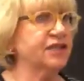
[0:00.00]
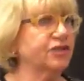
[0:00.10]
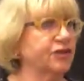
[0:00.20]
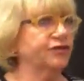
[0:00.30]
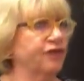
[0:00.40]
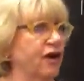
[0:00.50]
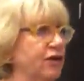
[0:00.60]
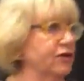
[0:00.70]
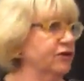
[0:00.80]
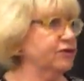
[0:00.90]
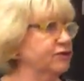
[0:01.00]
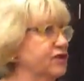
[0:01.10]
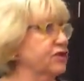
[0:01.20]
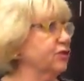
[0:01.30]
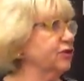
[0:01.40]
to follow,
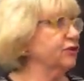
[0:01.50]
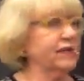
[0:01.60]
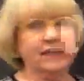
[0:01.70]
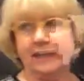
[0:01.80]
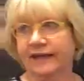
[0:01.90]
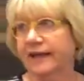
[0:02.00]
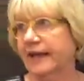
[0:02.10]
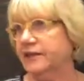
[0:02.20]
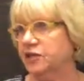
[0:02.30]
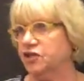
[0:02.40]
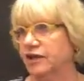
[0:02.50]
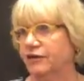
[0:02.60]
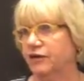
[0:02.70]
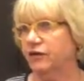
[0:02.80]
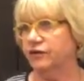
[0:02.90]
so you can get a head
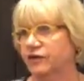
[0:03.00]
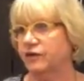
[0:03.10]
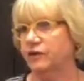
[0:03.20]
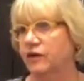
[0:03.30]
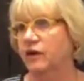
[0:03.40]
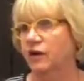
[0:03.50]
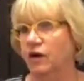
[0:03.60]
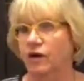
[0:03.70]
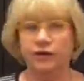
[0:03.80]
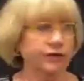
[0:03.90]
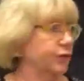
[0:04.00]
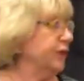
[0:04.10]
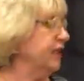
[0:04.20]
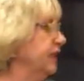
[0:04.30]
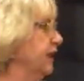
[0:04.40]
start on the
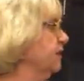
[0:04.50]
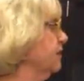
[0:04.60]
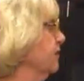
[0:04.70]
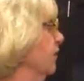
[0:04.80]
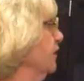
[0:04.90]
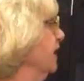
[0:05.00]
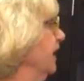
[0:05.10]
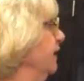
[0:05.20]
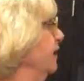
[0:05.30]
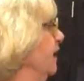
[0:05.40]
weekend. Okay,